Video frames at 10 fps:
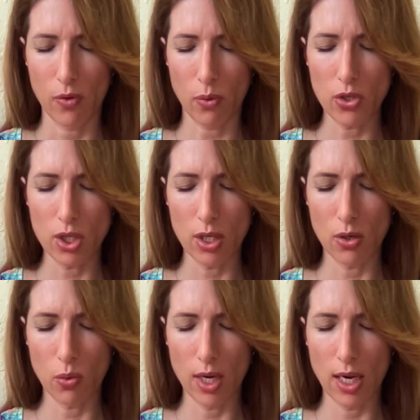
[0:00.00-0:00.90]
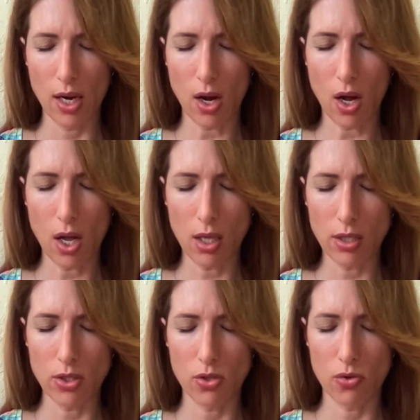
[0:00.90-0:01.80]
washing away all
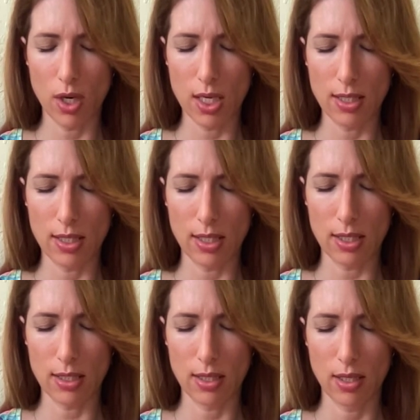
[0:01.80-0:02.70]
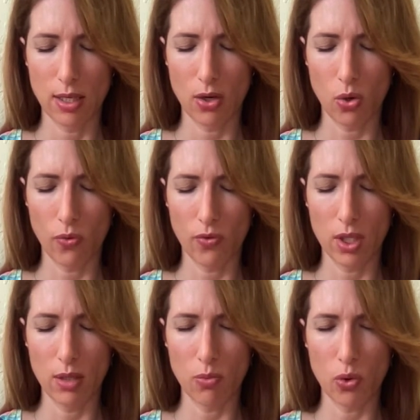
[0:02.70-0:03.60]
traces of
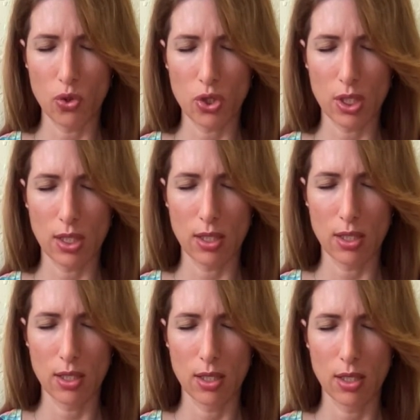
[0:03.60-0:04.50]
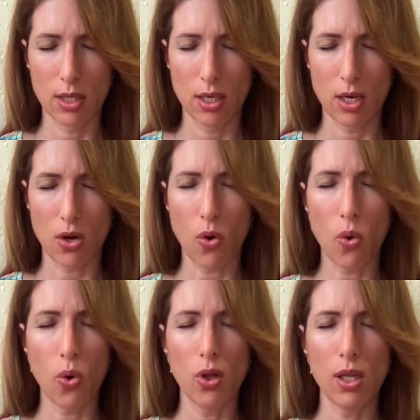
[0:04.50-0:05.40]
the emotion,
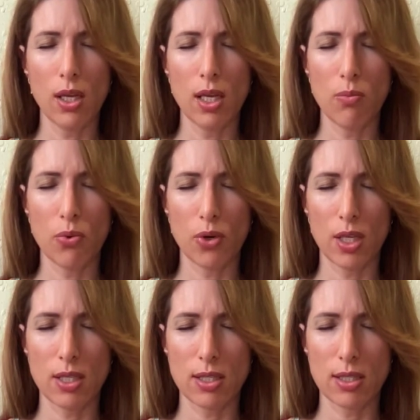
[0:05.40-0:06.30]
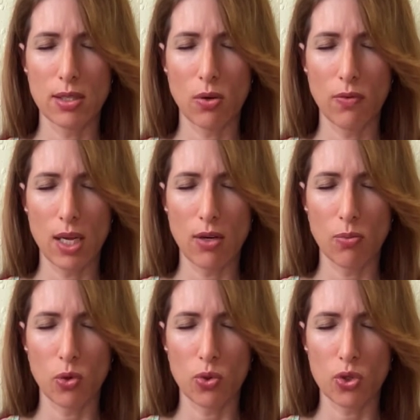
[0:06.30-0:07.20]
all imprints of that
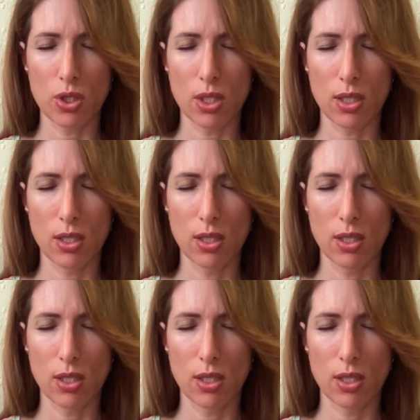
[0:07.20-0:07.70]
emotion.